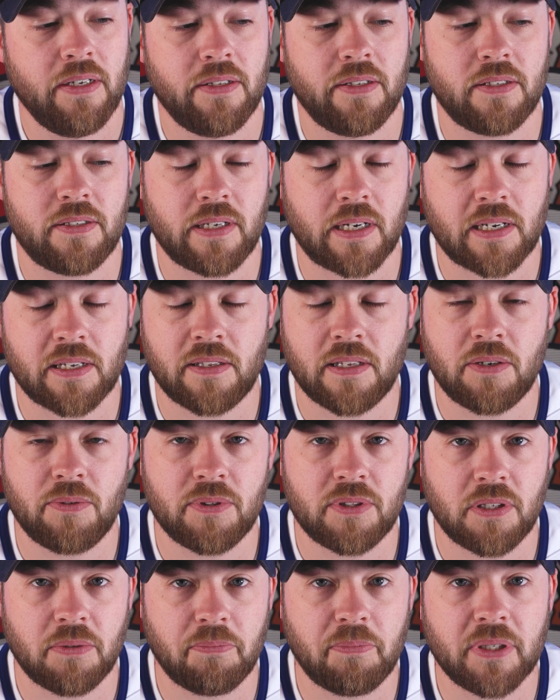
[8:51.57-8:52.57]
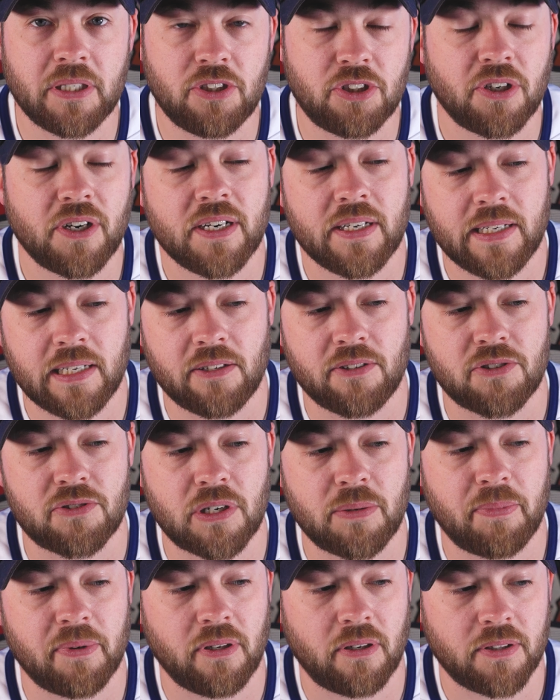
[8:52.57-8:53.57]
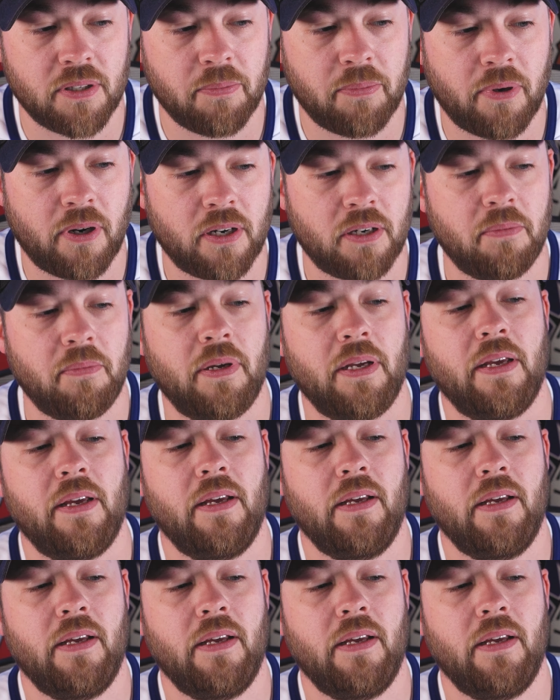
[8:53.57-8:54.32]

The second thing was the big giant yellow stripe along the bottom,